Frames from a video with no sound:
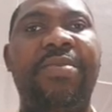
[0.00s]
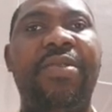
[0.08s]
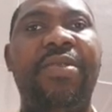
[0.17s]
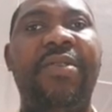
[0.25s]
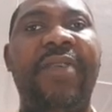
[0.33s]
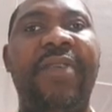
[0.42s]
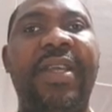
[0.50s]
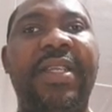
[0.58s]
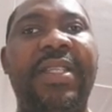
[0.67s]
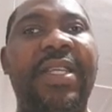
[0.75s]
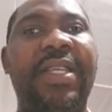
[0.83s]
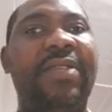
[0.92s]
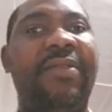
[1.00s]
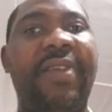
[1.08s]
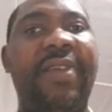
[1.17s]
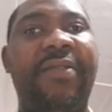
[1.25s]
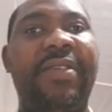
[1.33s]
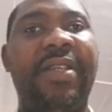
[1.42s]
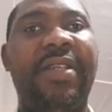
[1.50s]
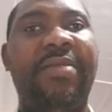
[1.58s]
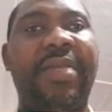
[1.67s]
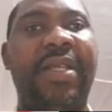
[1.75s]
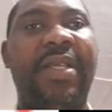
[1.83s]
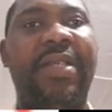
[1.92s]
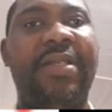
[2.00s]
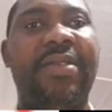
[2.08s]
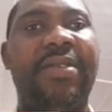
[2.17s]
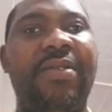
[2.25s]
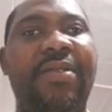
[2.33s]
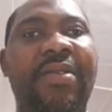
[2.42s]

over a distance of 500 meters. So